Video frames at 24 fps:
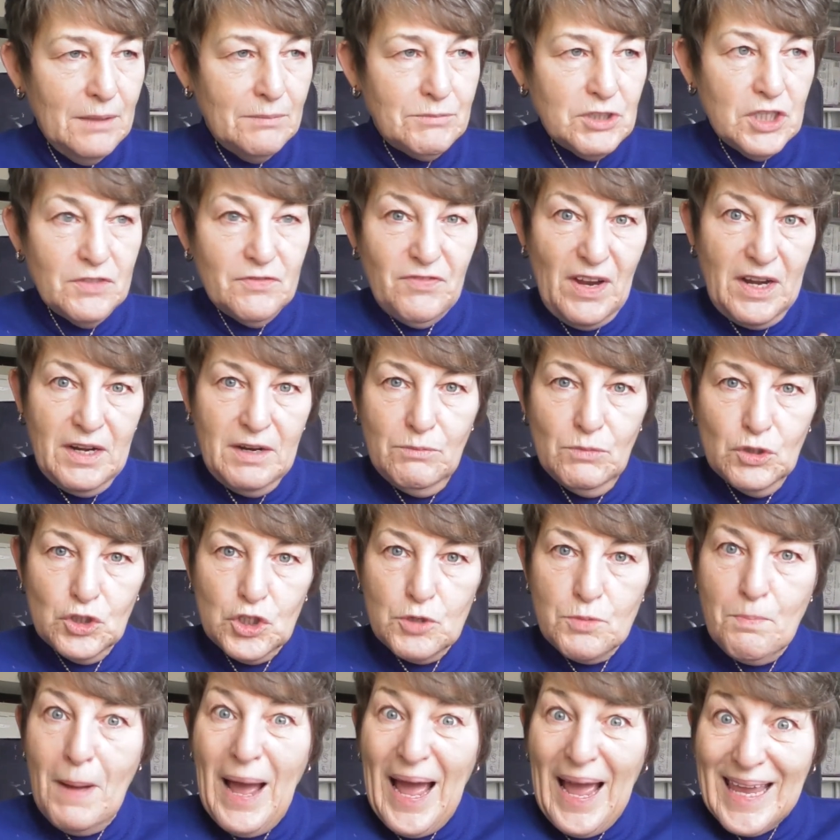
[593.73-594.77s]
She's very
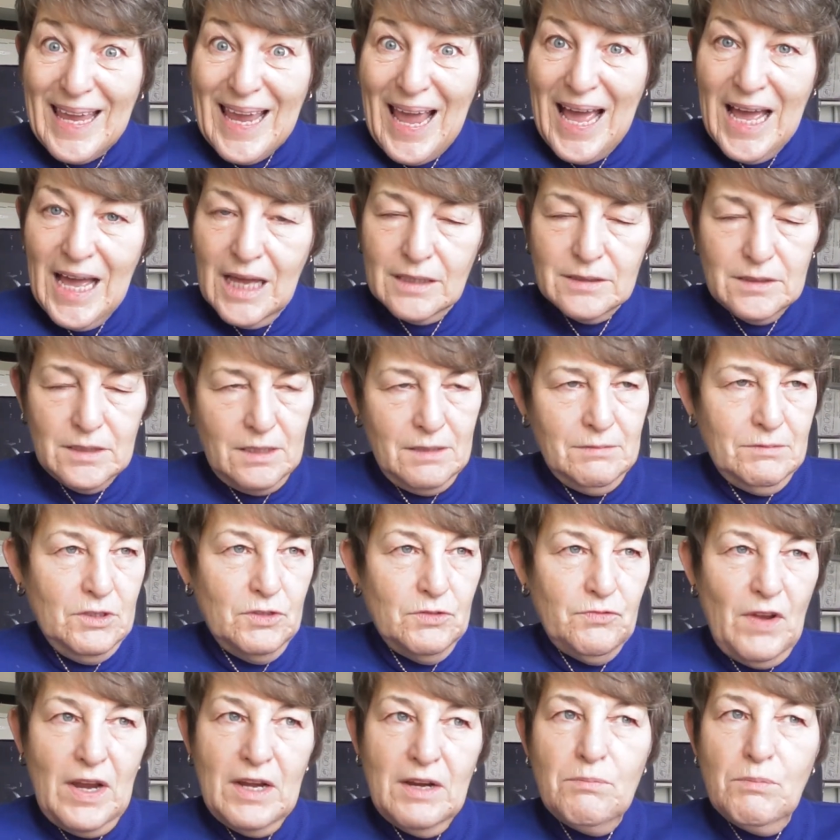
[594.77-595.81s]
much my cat.
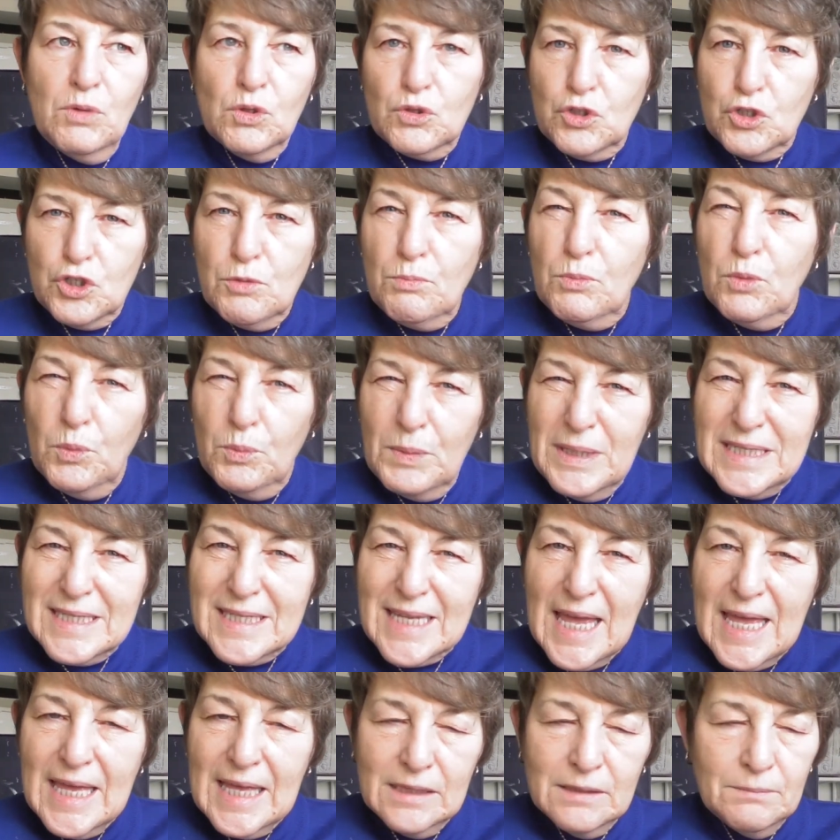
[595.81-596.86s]
She's very much a mummy's
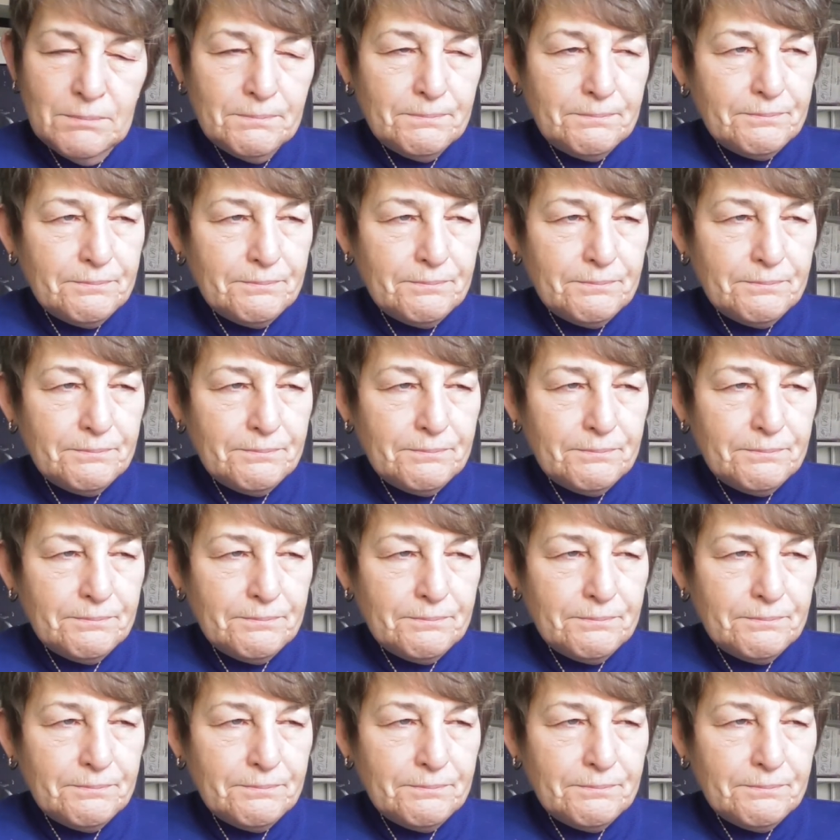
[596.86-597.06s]
girl,